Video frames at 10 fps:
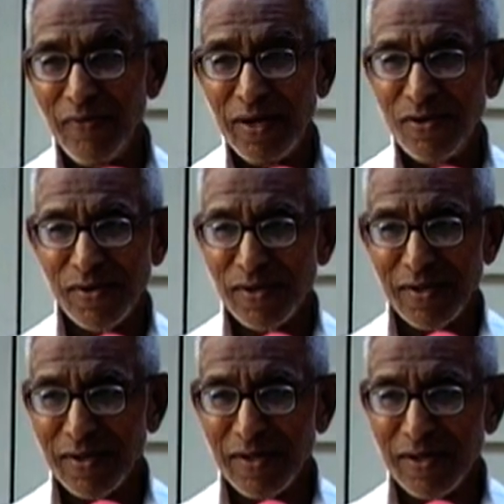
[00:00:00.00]
it,
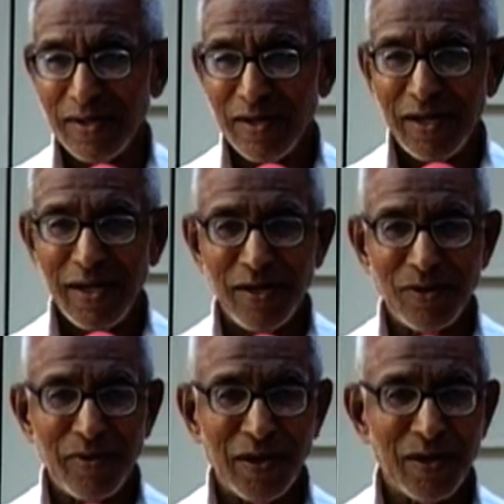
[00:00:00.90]

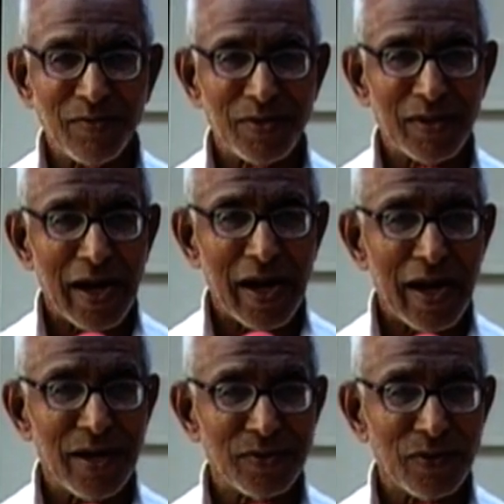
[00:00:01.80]
it becomes
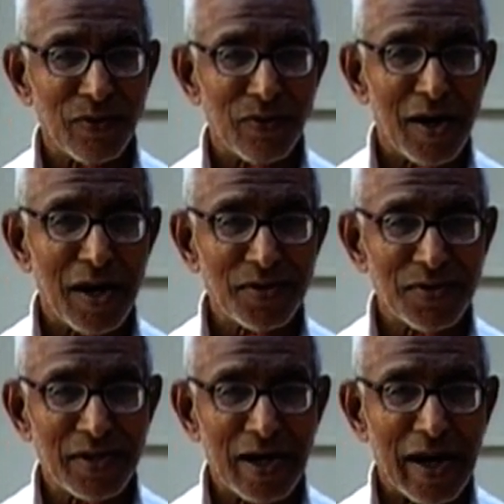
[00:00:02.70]
as
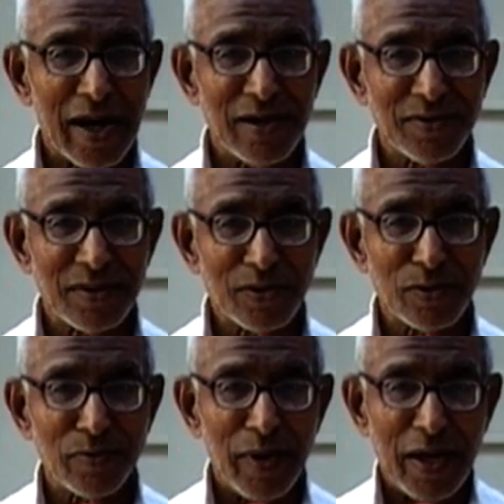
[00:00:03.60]
vast as the
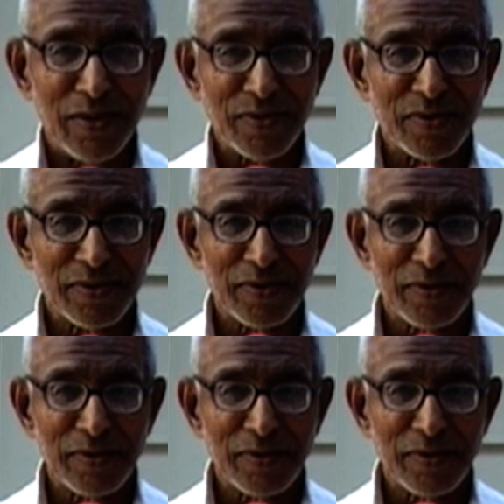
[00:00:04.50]
space.